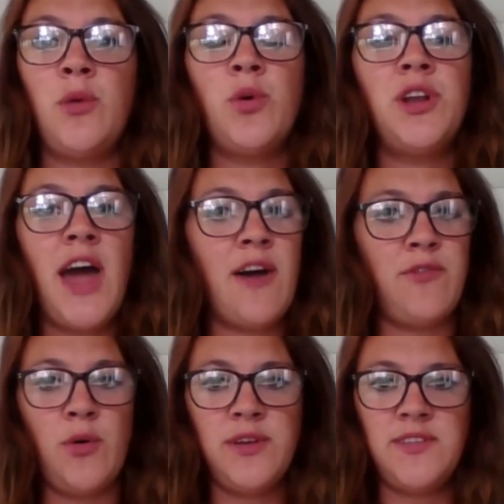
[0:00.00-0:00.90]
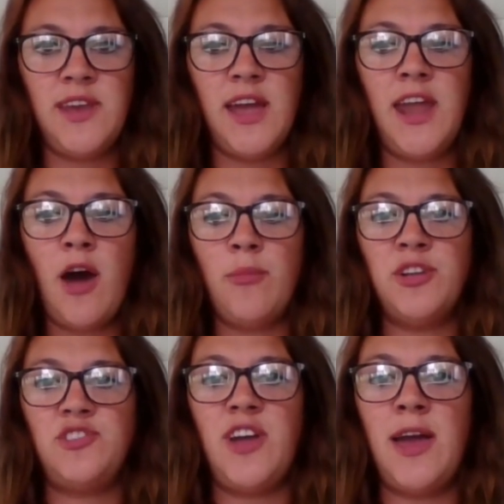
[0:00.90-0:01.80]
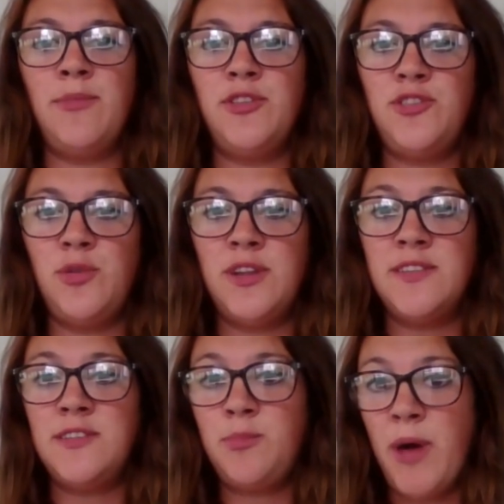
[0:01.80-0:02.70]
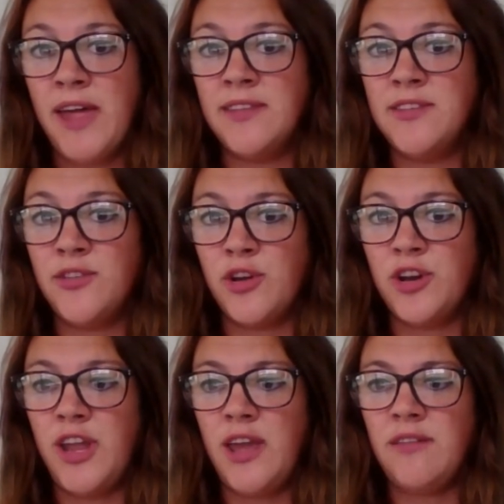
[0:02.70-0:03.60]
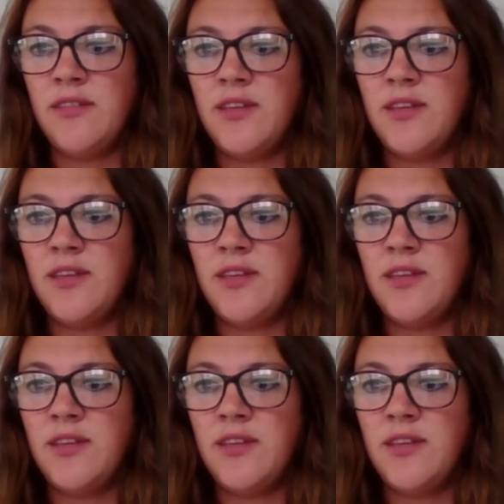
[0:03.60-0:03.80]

We're not focusing on how much time the student spends learning.